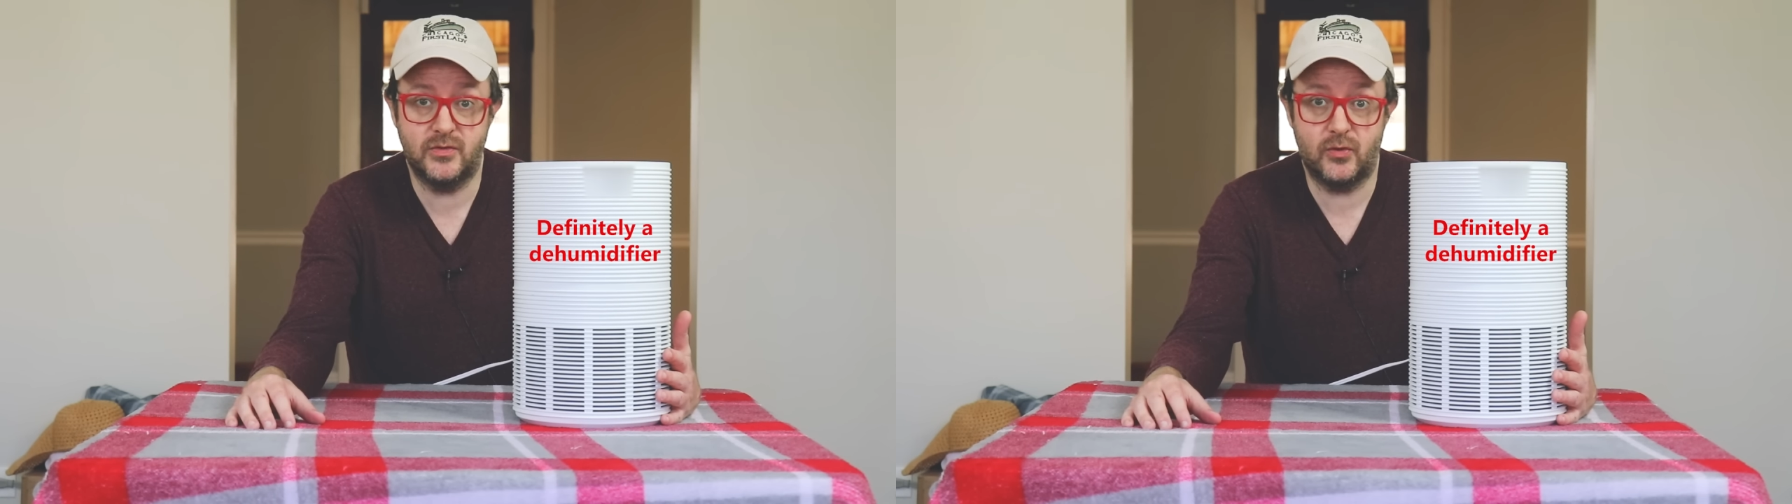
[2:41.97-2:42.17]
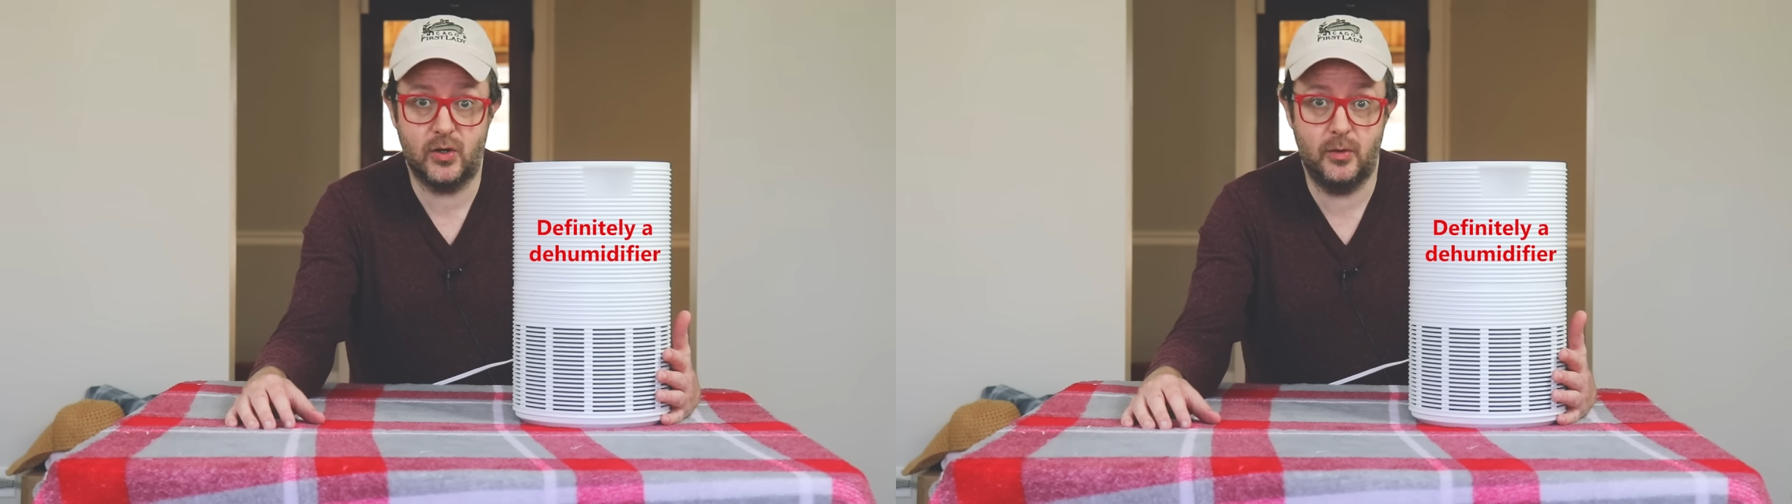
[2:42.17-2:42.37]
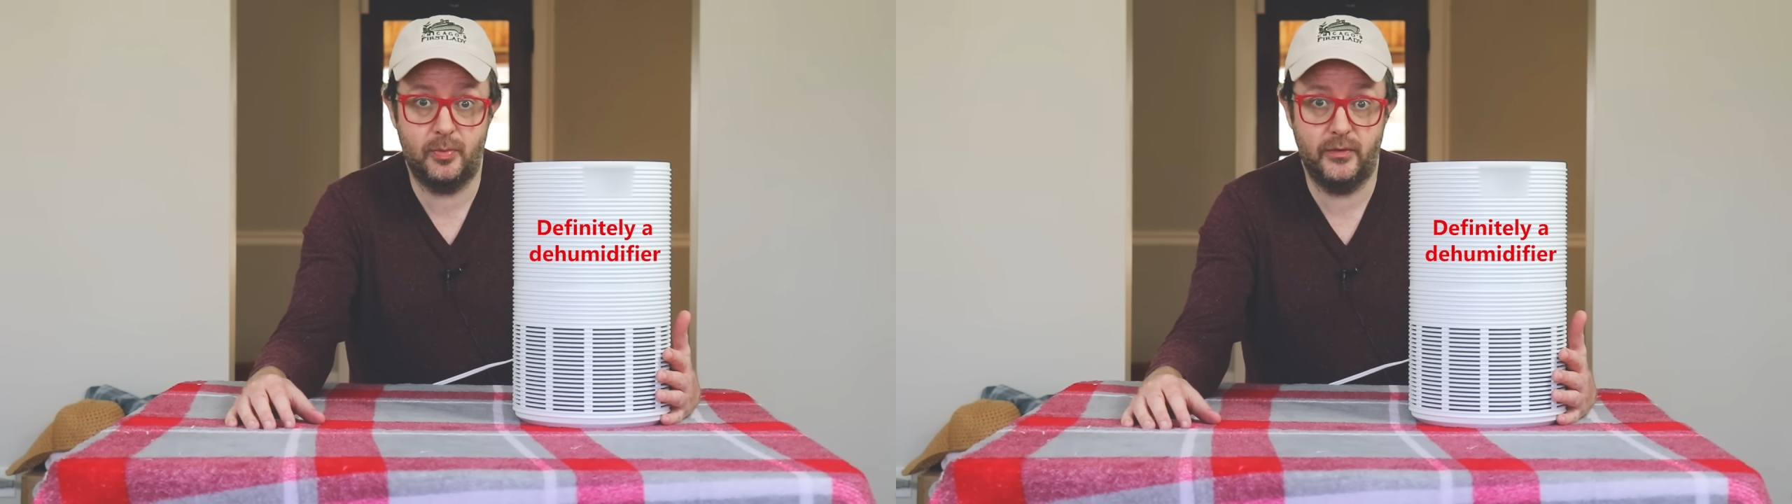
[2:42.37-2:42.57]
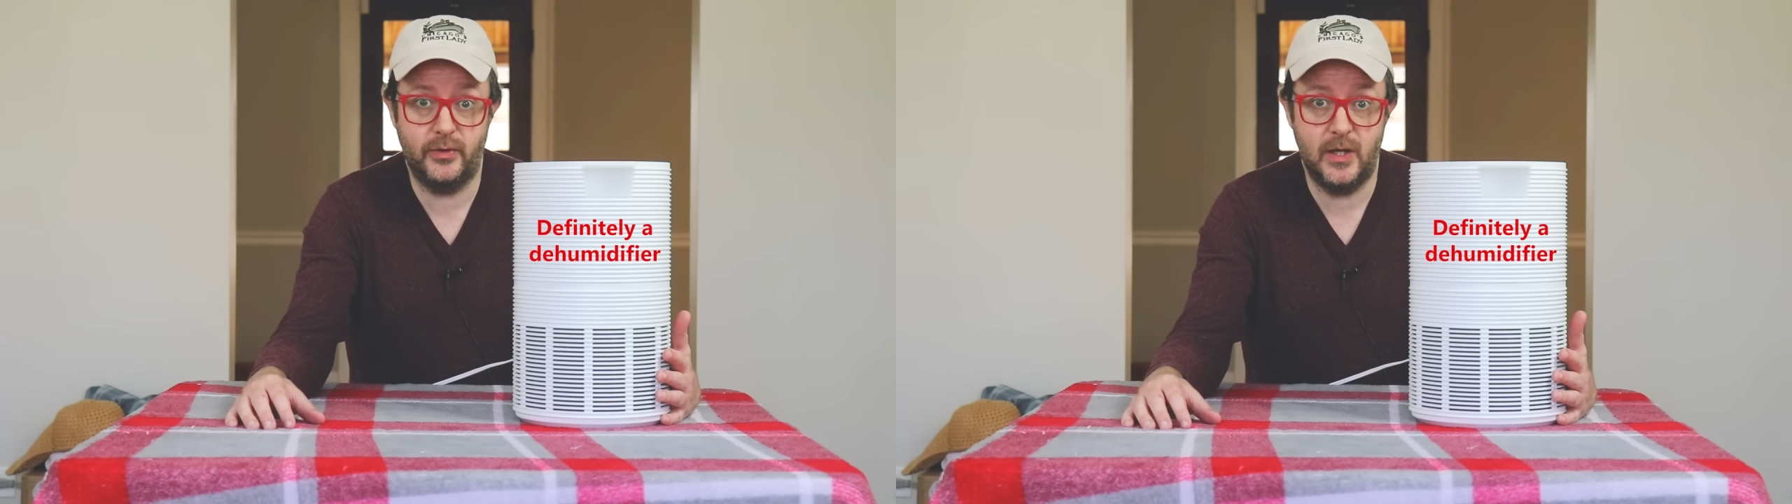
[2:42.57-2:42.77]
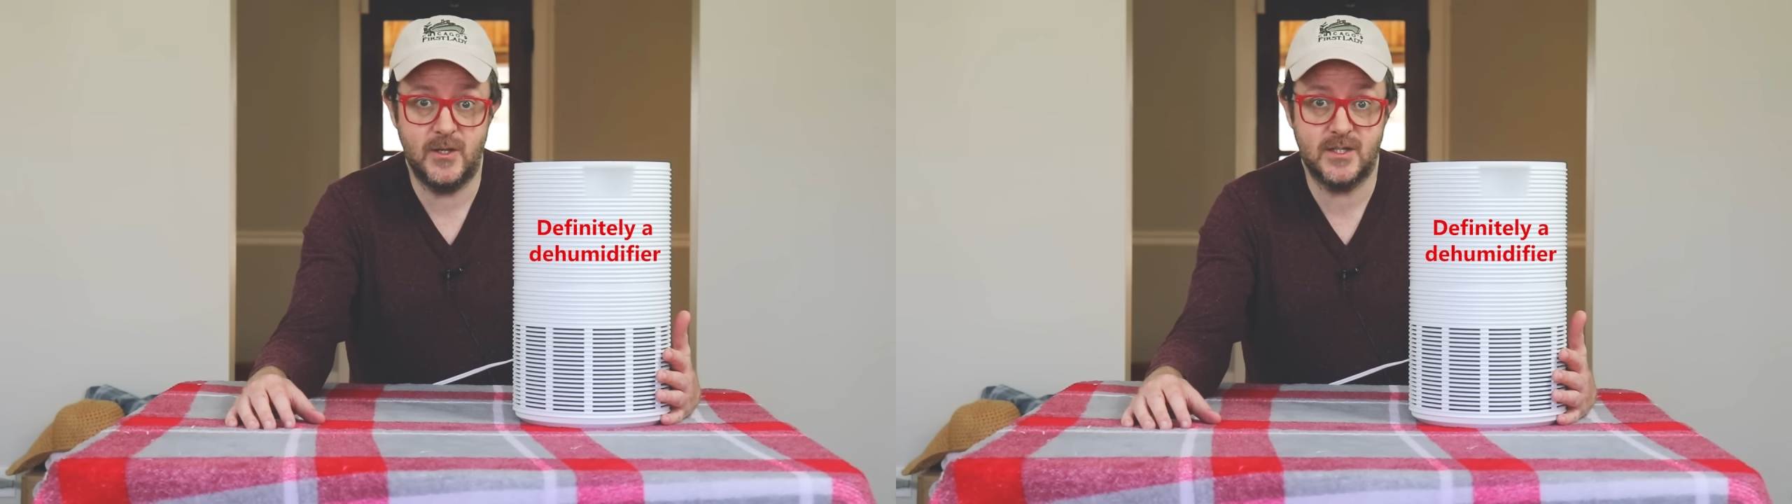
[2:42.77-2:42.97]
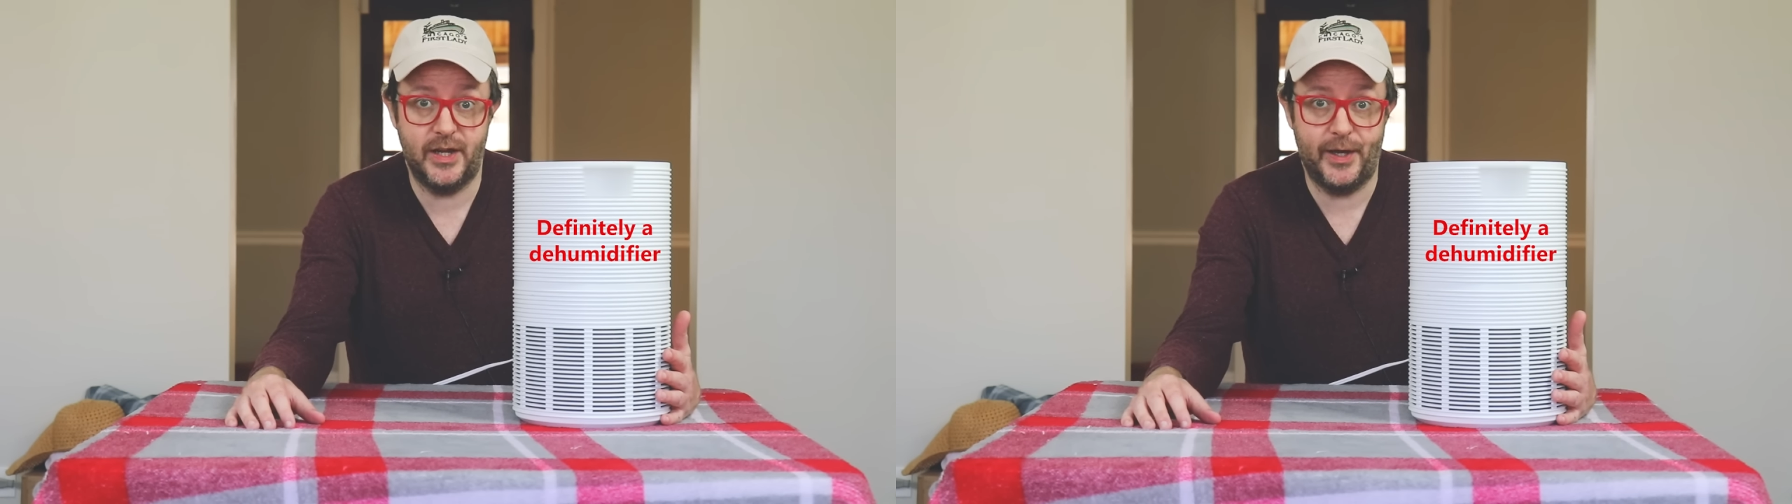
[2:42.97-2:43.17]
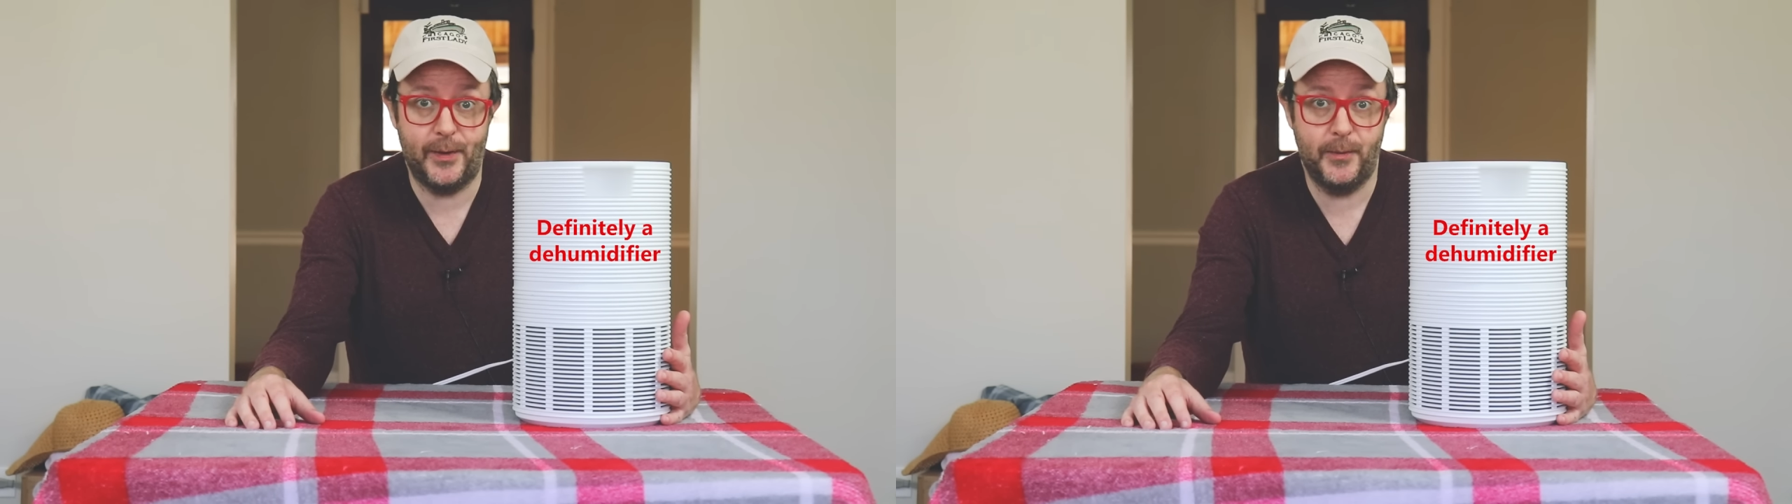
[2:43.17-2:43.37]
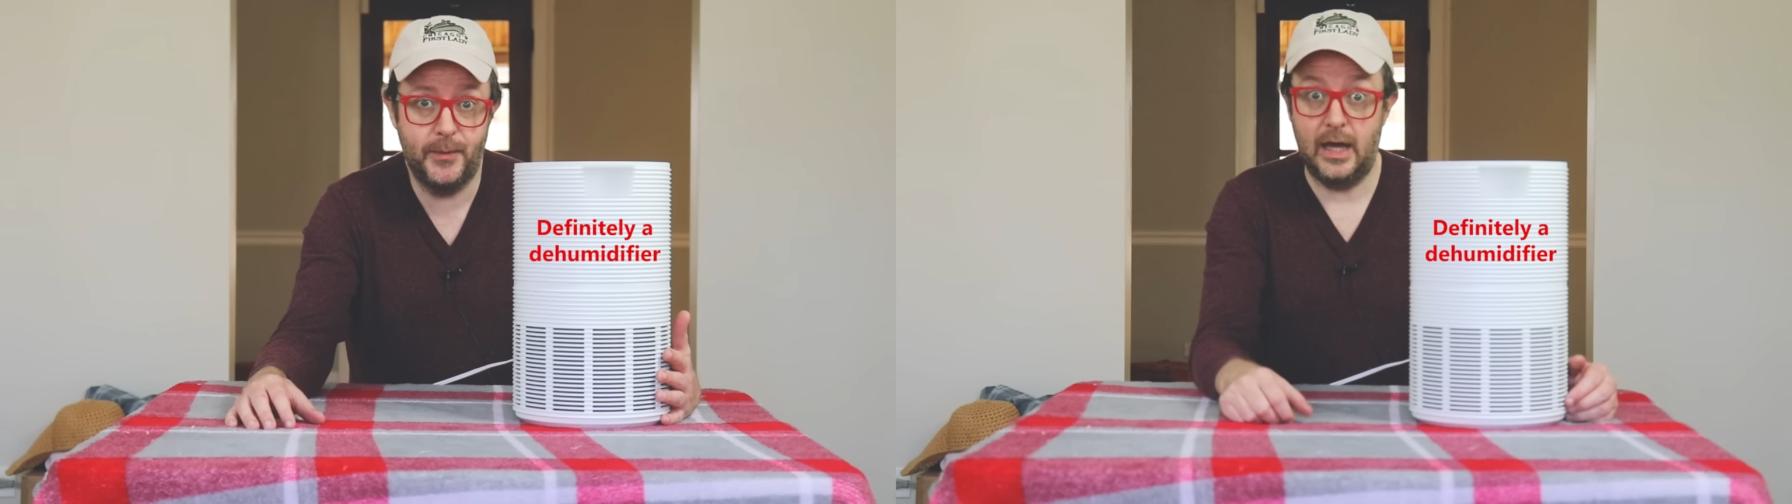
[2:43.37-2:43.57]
for a couple of years now.